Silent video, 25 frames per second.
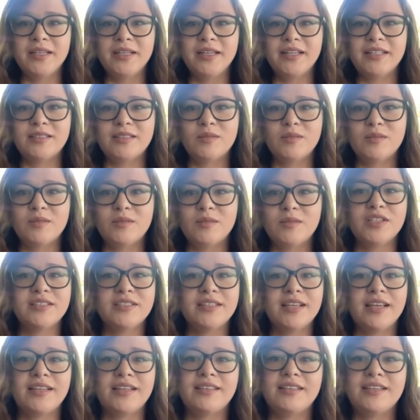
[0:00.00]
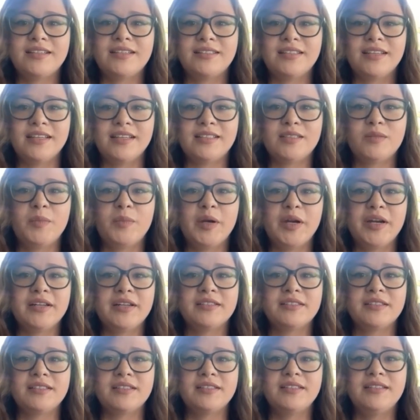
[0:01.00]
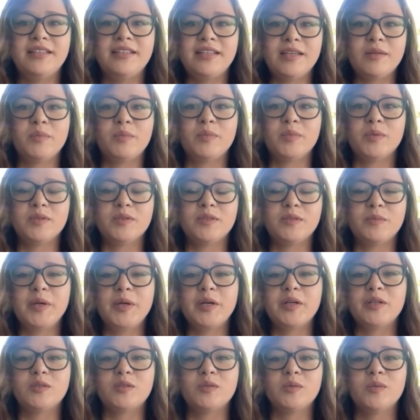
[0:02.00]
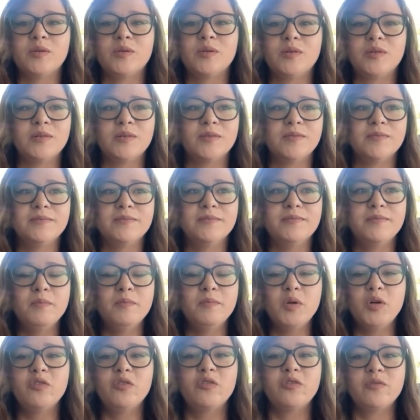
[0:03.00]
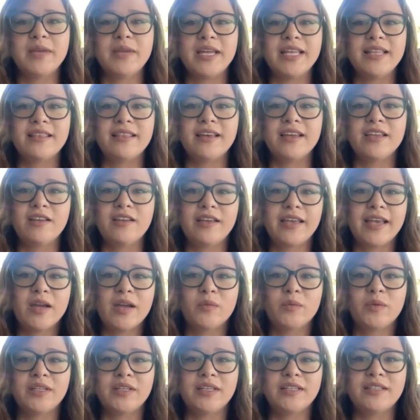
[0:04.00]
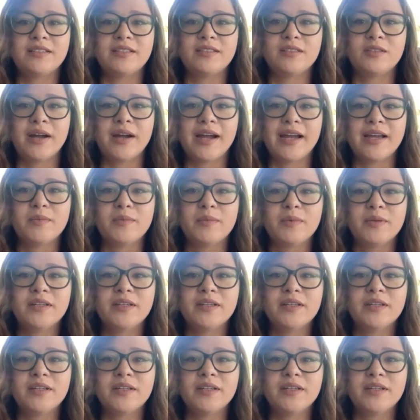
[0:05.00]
It's more just like this experience, this deep spiritual movement that you can't really describe.